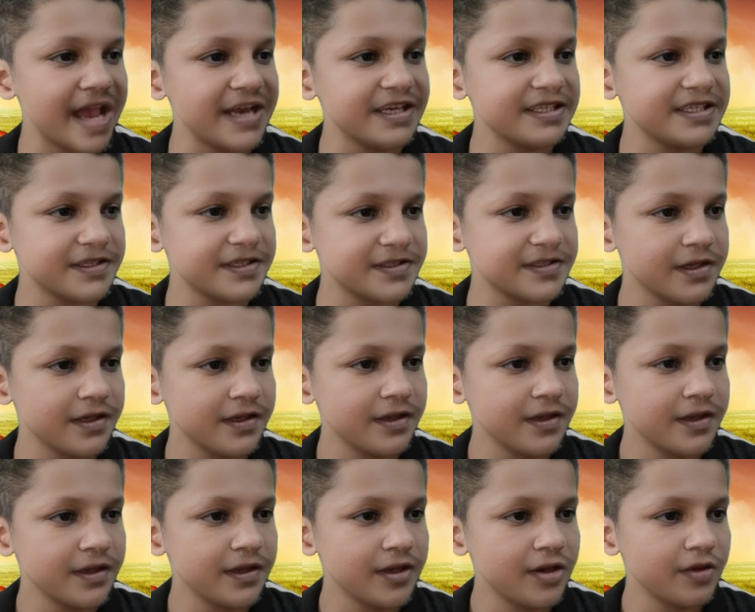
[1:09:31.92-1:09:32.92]
Pom
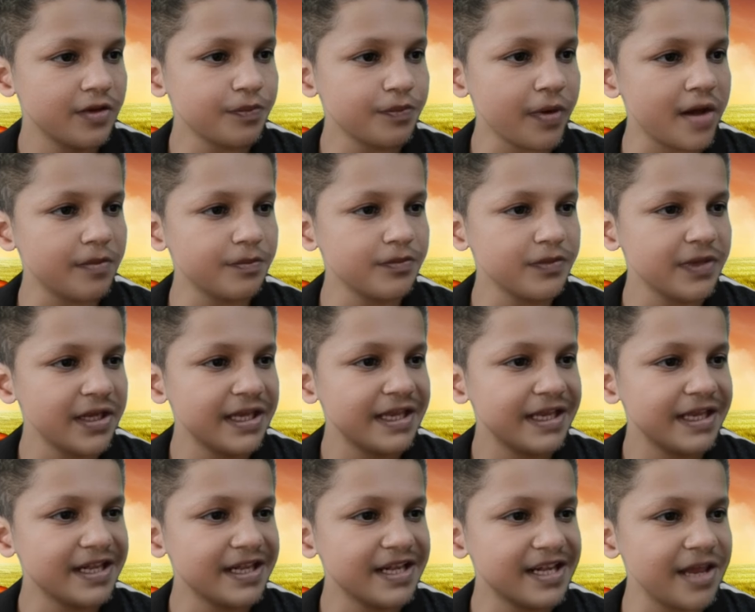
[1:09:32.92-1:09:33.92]

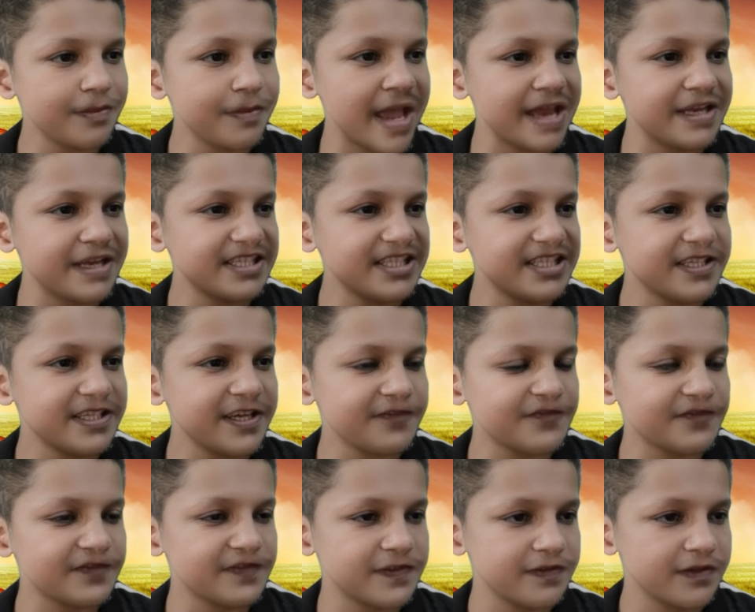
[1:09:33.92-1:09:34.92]
Klementieff is
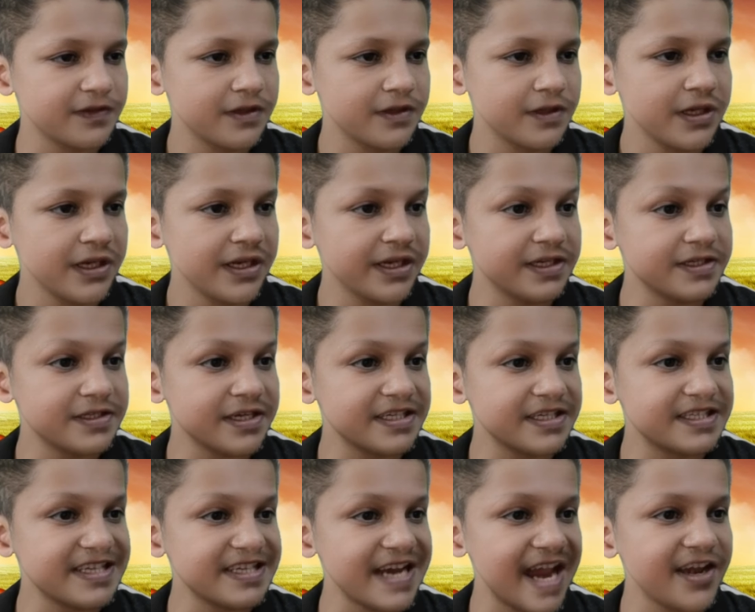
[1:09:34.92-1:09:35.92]
a standout as
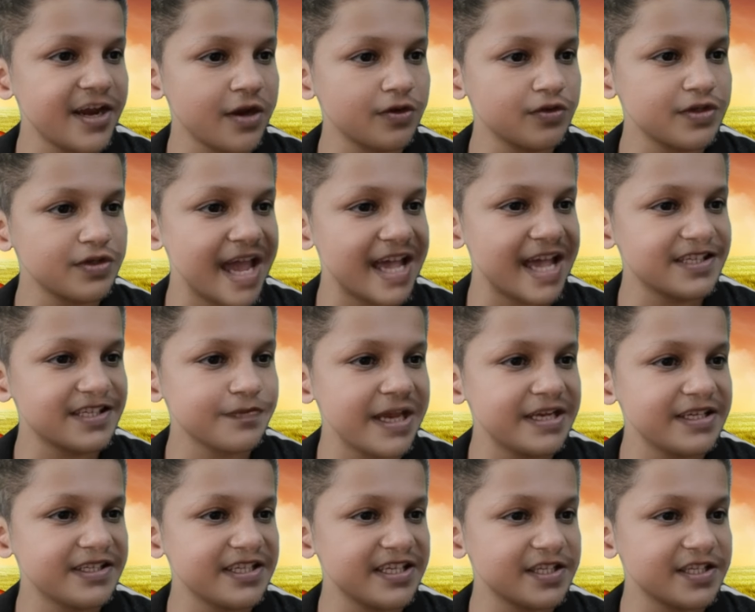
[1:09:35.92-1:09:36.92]
Mantis, but
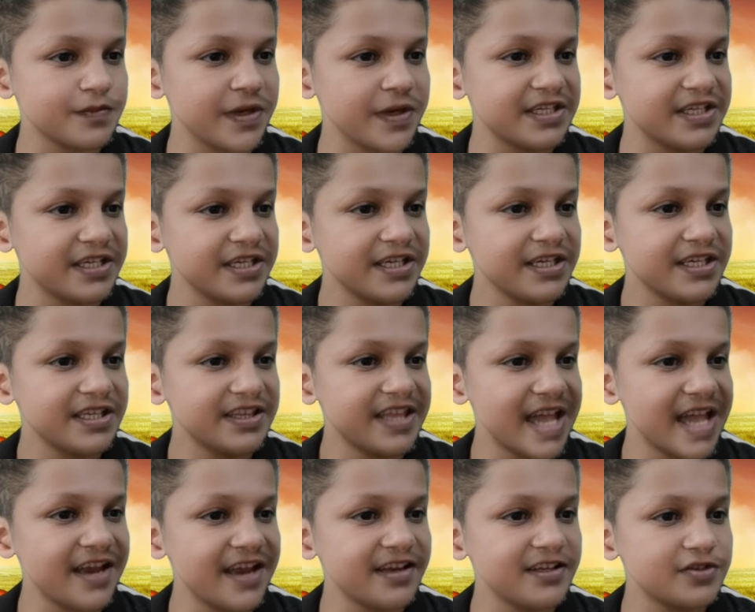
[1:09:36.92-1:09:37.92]
then so is
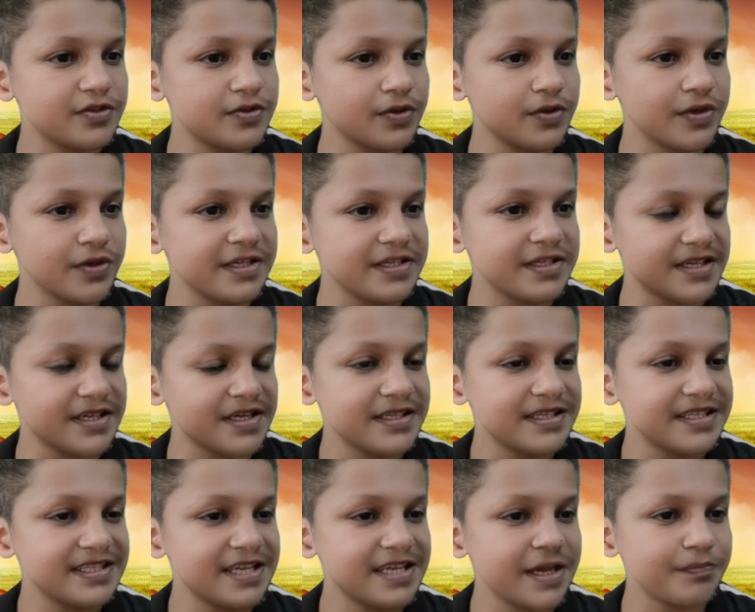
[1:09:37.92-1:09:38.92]
Debicki
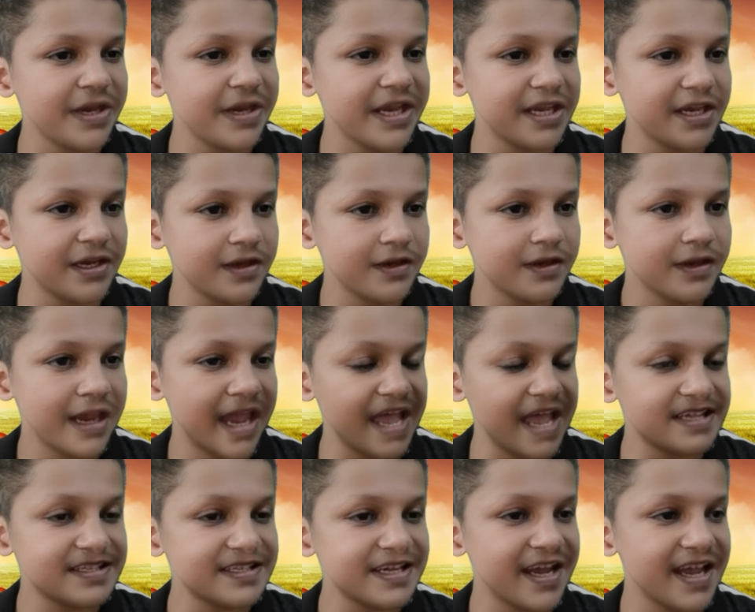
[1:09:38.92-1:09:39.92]
as Ayesha,
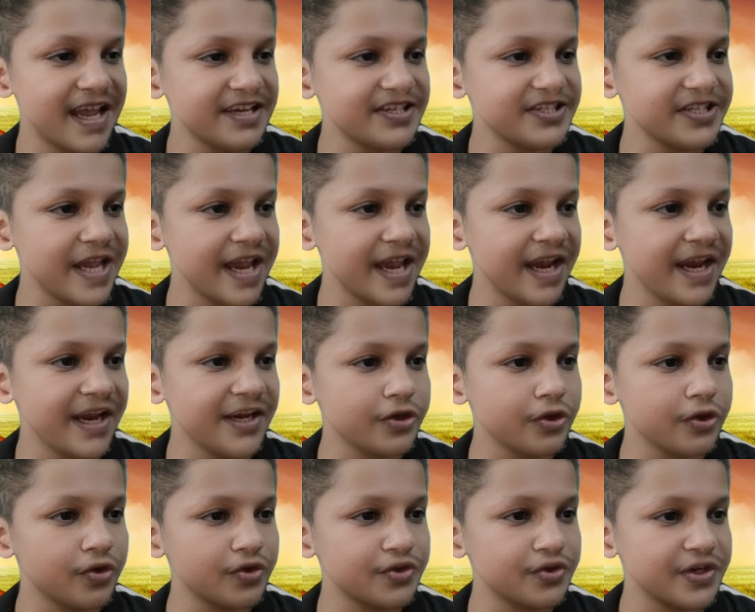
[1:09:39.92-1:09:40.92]
and Kurt Russell is
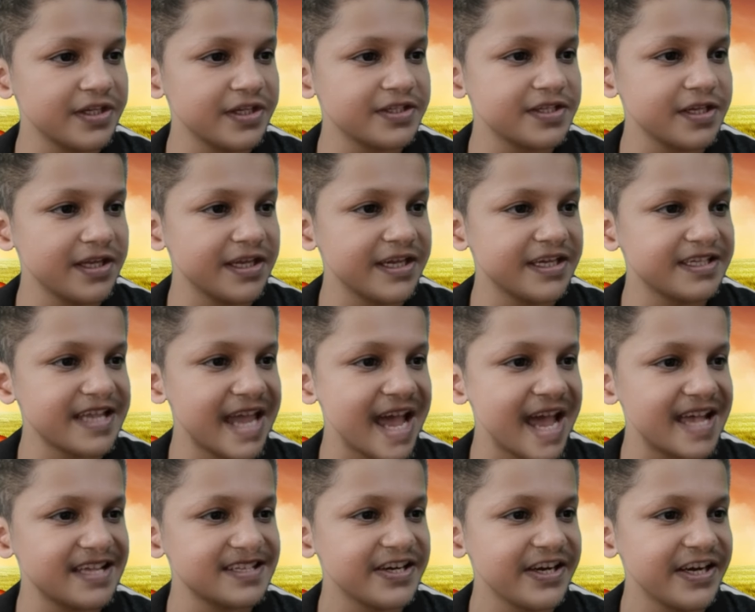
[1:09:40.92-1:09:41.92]
as great as
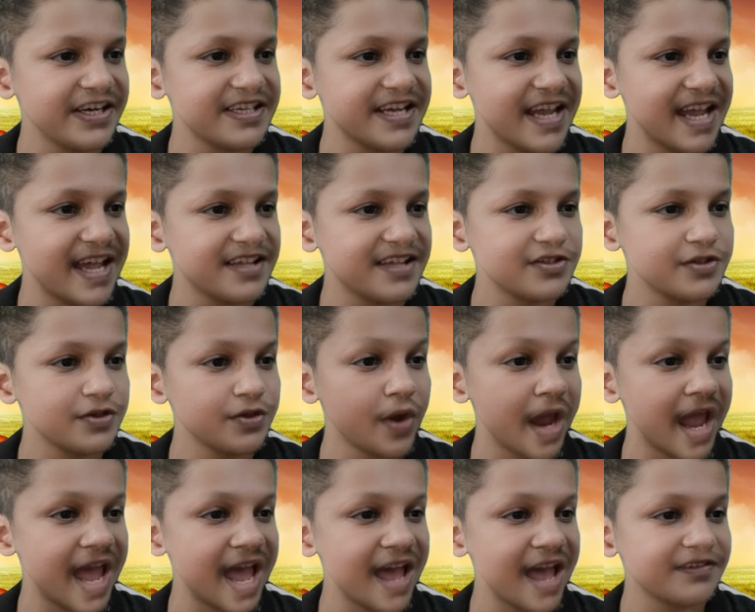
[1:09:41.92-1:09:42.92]
you have
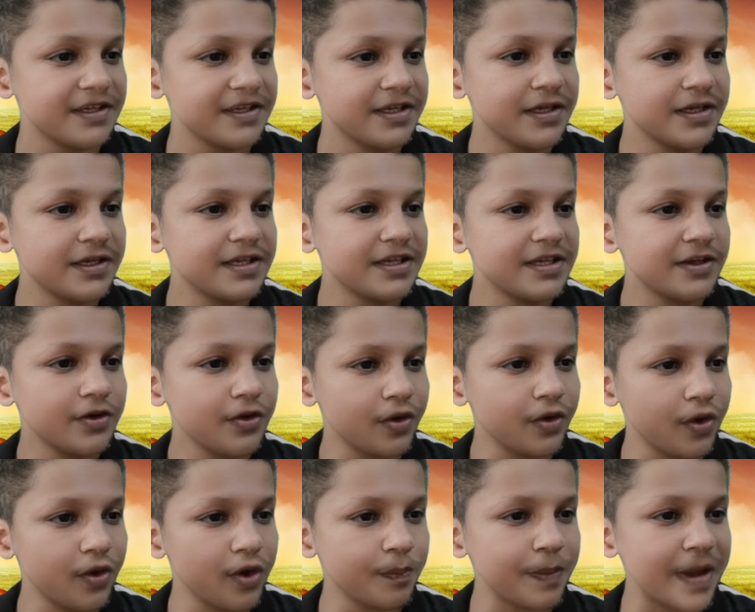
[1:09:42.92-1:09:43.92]
hope as
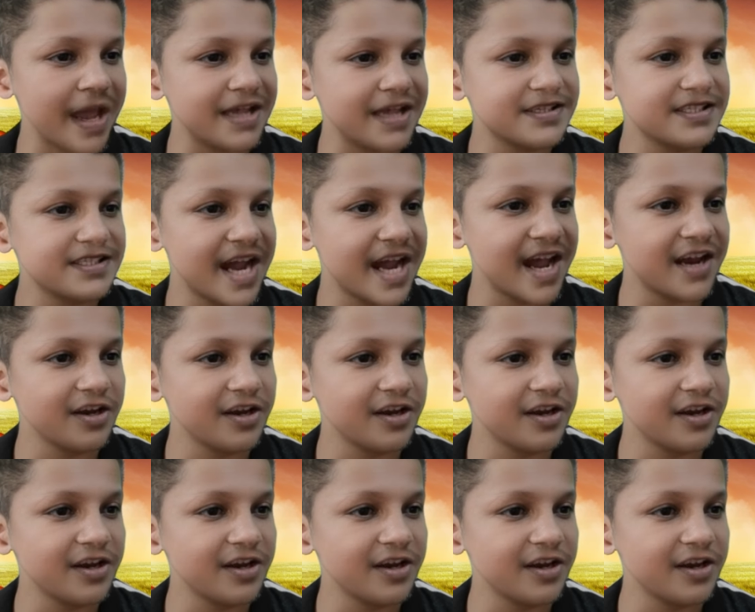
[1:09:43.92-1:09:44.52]
Star-Lord's father.